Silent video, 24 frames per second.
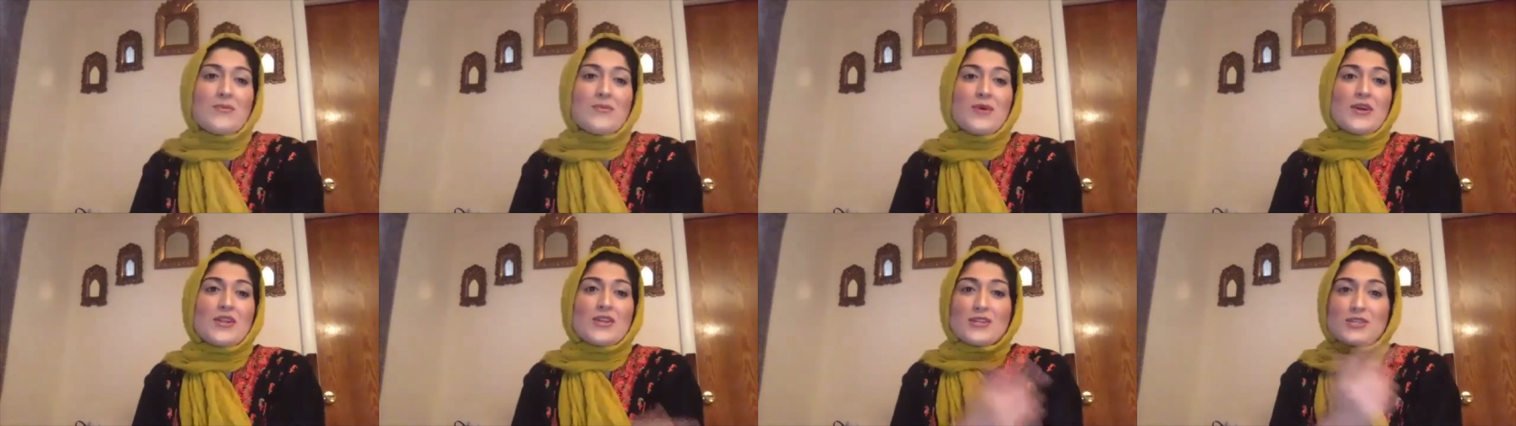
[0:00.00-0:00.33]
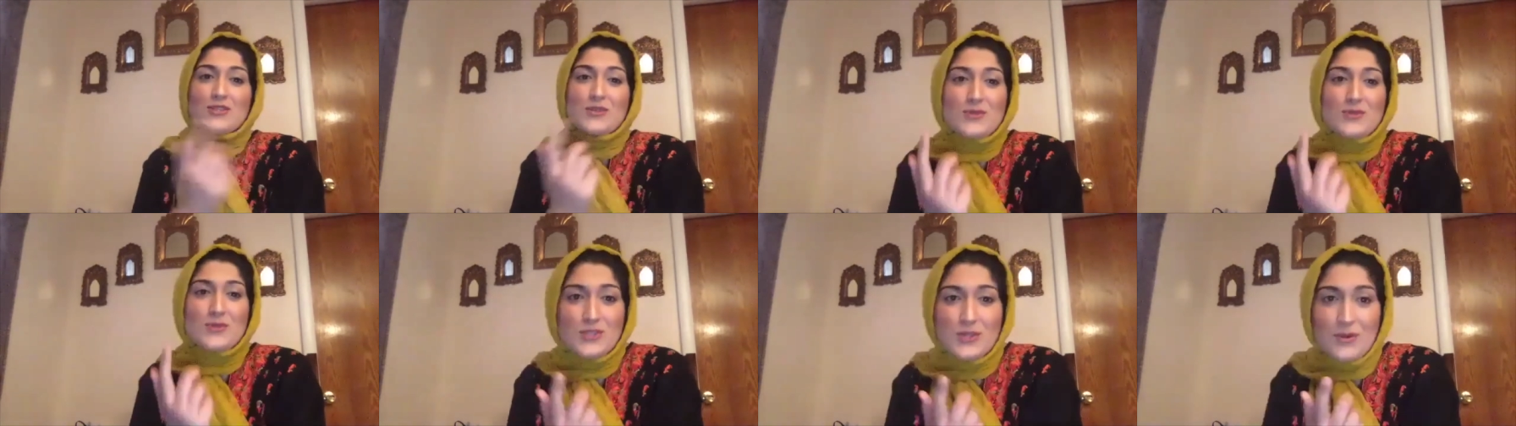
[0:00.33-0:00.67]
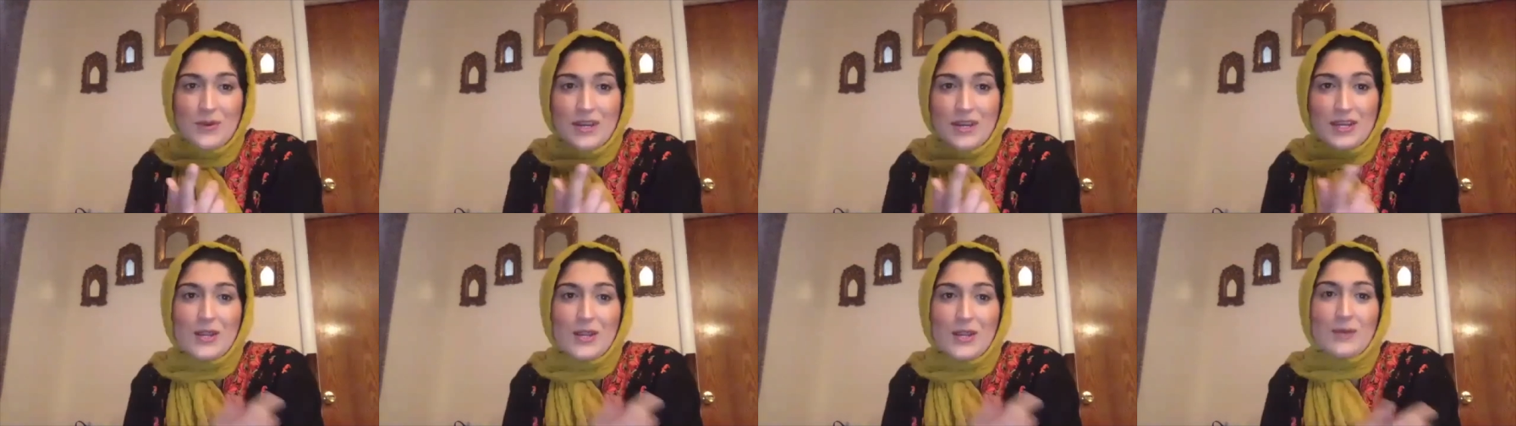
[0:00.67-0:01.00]
what your
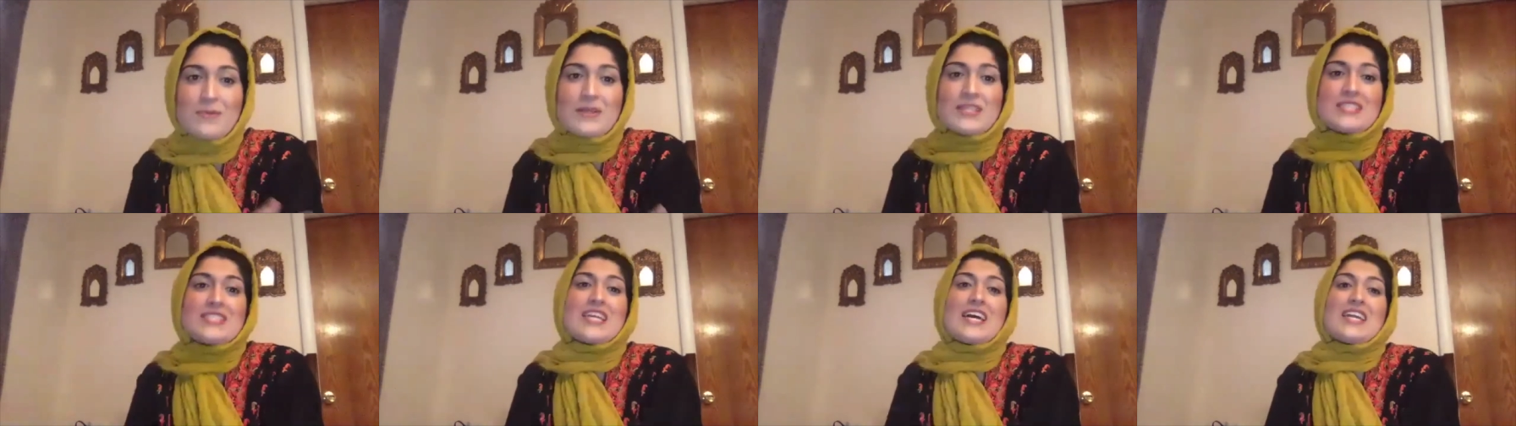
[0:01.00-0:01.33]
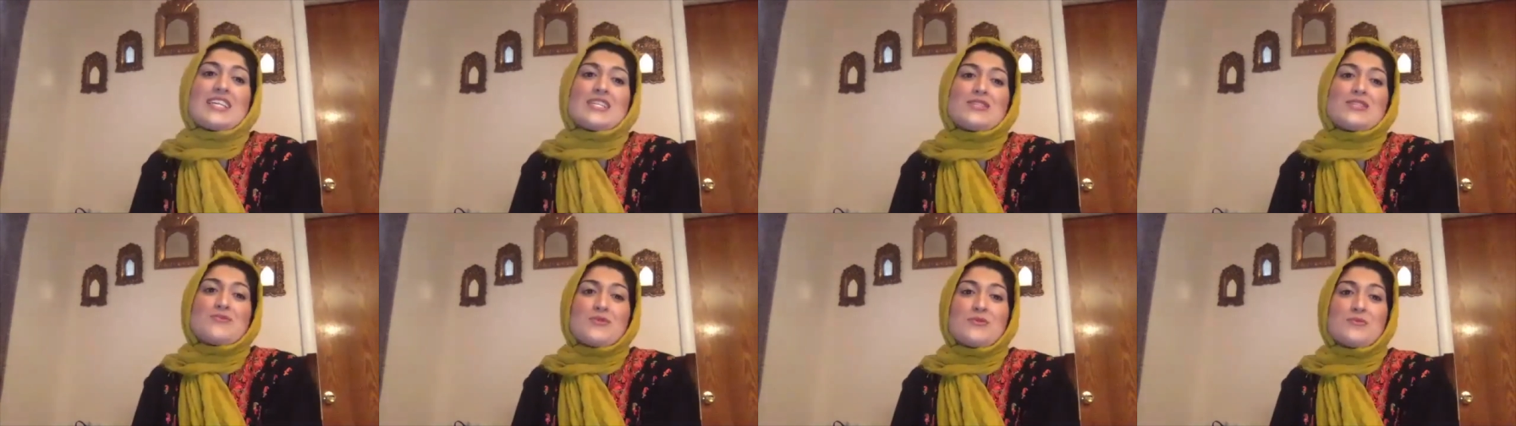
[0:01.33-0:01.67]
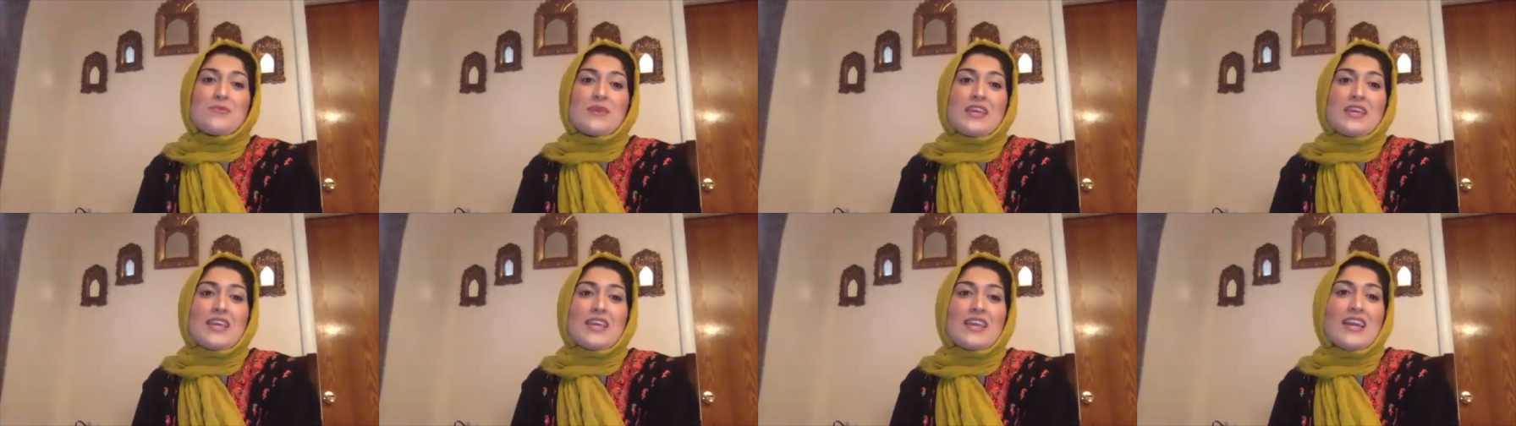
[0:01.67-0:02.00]
socioeconomic status would
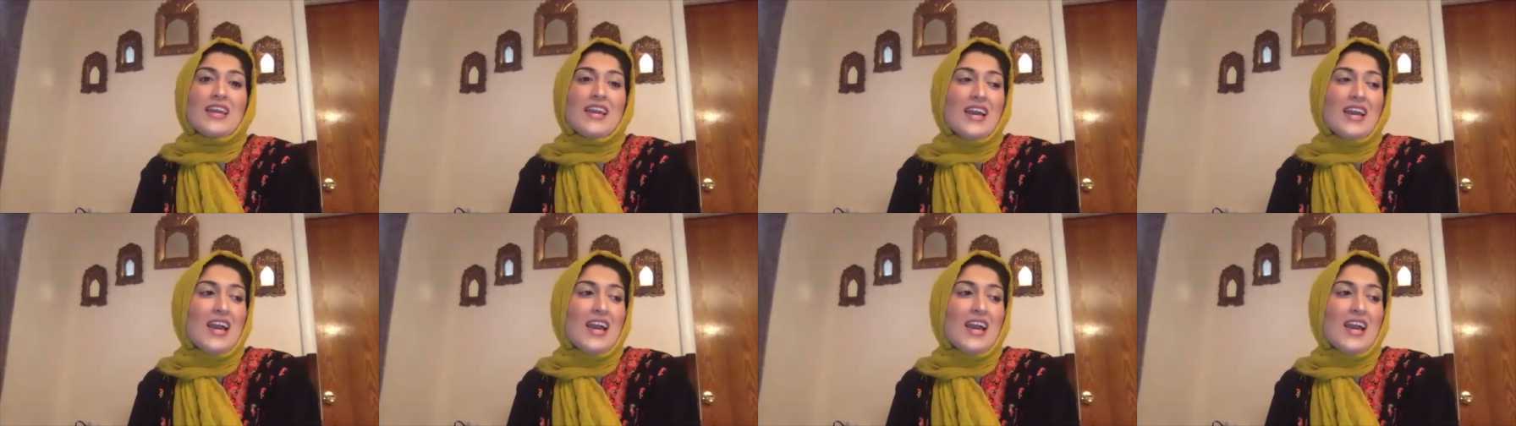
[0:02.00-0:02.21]
be,